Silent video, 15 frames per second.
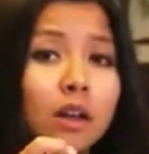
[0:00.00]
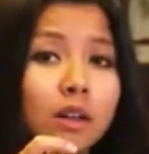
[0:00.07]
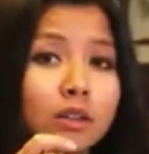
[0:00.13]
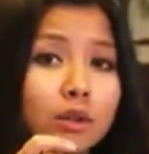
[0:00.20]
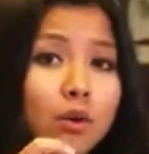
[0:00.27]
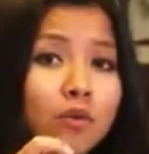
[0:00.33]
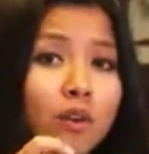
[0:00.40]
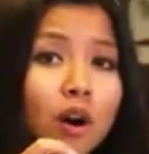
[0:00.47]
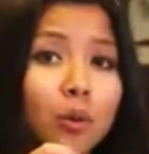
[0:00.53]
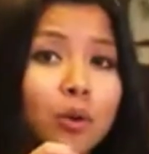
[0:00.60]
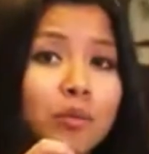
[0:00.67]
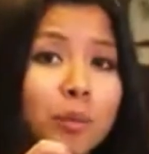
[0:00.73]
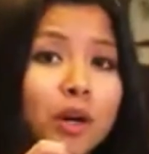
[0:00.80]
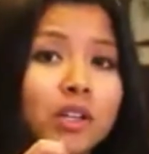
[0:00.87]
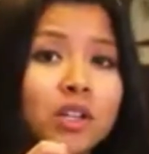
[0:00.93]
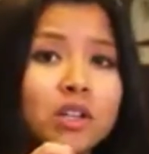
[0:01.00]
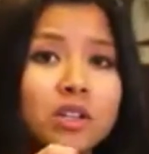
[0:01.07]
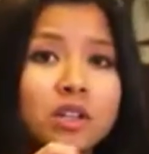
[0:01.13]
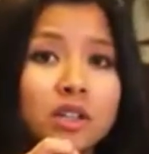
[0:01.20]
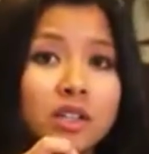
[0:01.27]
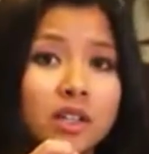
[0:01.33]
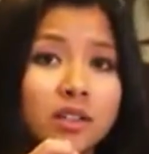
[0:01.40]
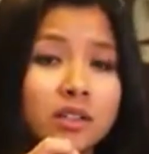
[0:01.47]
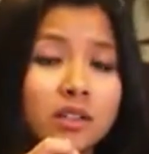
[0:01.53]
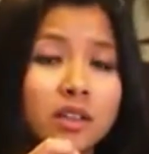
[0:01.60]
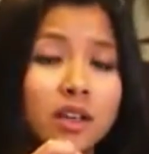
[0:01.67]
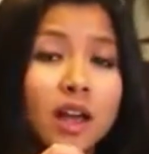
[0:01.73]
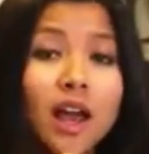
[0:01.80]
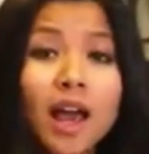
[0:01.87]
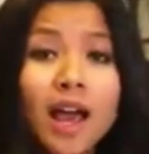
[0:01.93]
So far, we've partitioned a disk,
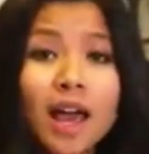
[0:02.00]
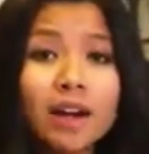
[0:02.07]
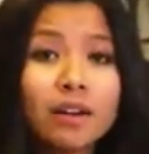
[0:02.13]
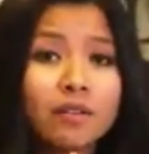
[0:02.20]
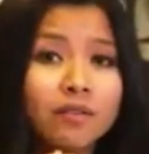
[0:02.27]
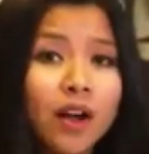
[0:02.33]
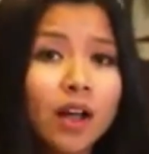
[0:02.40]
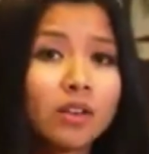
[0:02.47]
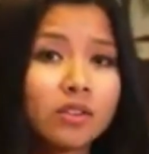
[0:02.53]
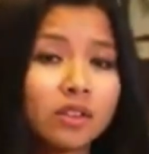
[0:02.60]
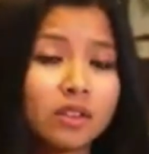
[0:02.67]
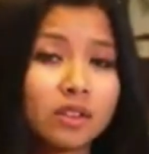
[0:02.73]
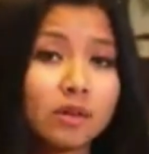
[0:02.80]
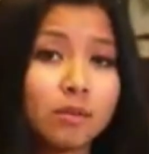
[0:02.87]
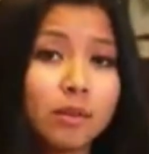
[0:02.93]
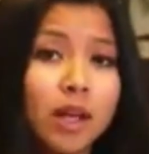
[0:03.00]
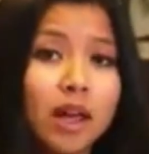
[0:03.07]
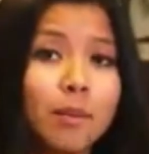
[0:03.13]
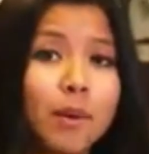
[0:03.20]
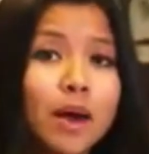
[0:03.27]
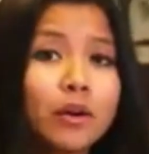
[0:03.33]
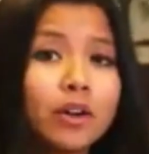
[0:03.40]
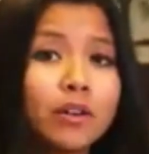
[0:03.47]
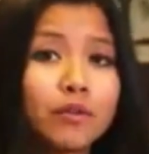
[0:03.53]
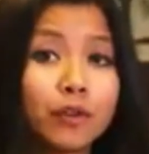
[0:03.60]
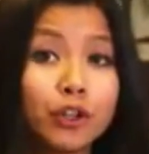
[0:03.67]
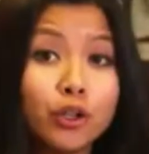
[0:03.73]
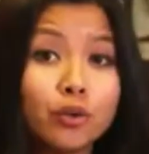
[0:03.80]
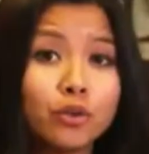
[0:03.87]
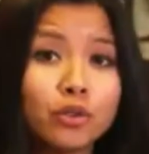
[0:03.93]
added a file system, and mounted it for
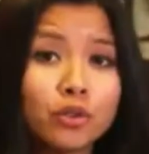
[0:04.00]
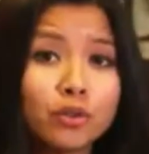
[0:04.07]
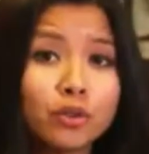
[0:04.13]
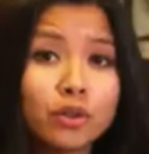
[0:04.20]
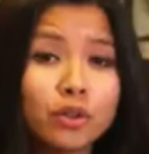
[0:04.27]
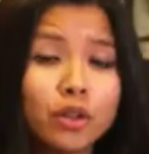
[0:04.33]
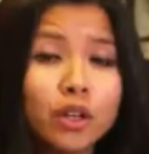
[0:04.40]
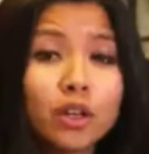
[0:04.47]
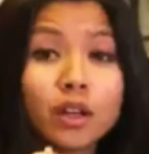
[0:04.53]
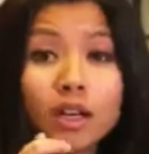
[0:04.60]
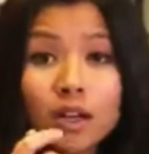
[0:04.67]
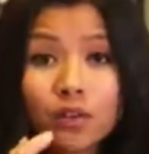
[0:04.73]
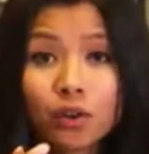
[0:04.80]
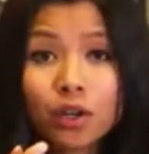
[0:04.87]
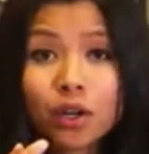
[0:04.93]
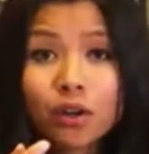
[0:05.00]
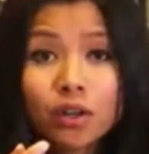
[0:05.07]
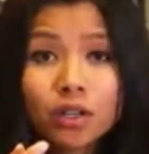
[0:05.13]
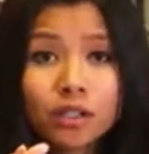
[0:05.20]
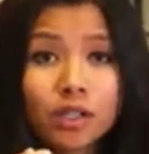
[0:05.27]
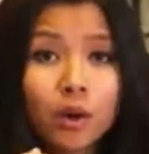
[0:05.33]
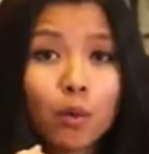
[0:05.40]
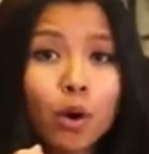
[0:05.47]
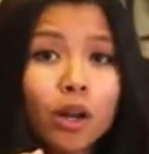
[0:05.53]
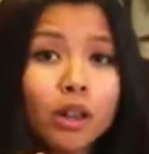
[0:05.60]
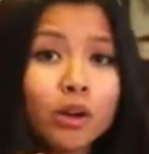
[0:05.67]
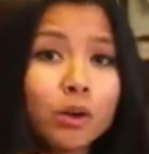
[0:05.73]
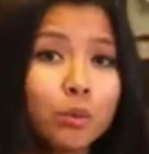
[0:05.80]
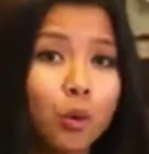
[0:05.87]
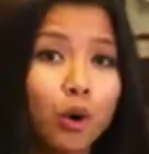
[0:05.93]
use. If you're curious and want to
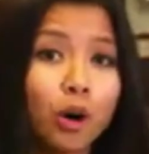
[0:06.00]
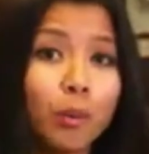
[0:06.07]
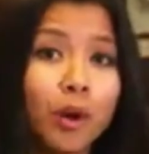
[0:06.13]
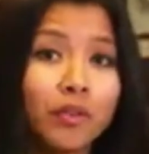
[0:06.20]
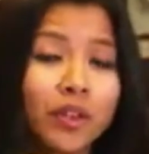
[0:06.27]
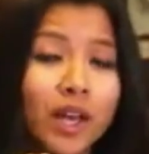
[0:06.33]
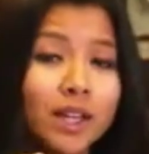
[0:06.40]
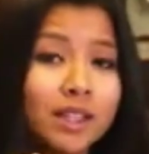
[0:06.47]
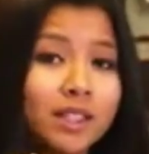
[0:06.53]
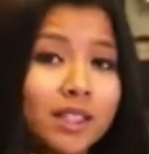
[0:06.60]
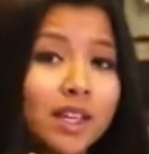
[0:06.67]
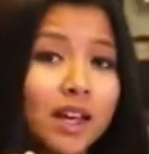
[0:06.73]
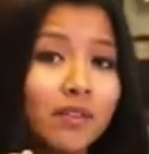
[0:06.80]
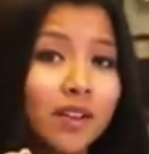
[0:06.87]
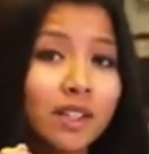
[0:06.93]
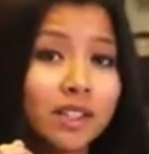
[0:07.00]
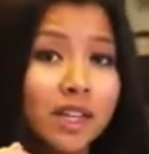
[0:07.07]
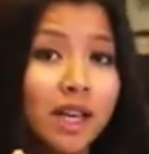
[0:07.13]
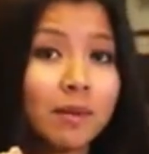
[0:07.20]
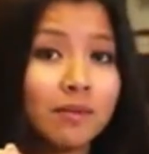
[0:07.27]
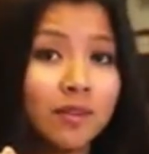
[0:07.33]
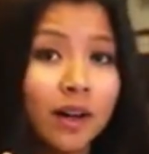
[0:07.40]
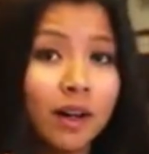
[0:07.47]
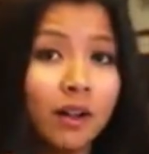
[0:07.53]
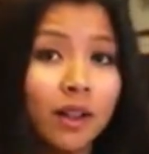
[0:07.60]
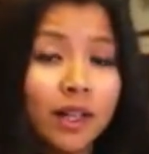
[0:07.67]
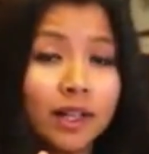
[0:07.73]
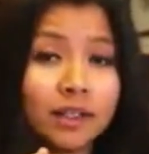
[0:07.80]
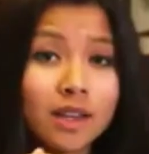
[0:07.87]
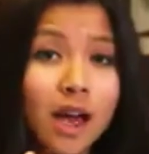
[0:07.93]
learn more about the etcfstab file
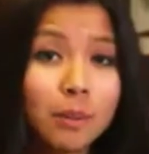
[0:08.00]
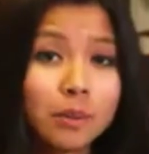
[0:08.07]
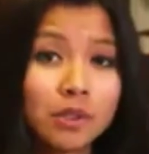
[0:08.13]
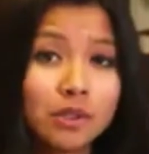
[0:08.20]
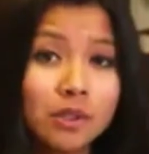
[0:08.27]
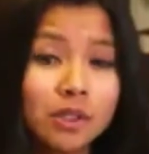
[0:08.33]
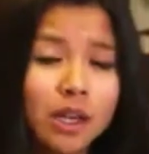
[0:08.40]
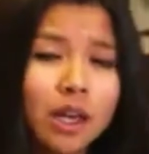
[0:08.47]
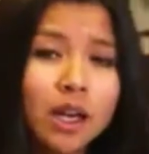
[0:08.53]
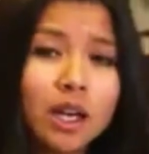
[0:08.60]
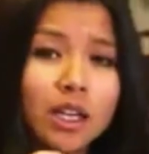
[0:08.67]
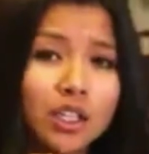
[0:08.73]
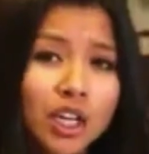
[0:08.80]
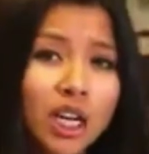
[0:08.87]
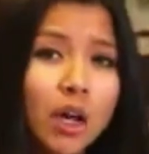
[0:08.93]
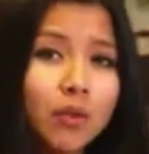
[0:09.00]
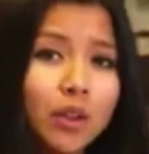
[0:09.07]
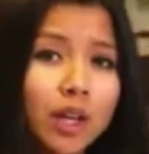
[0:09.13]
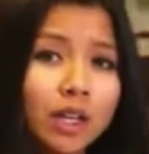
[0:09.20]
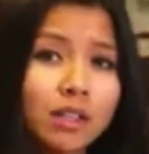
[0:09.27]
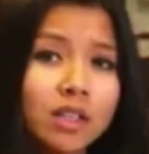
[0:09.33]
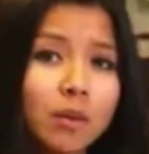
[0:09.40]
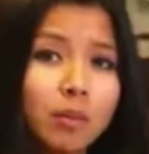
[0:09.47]
and its options, check out the next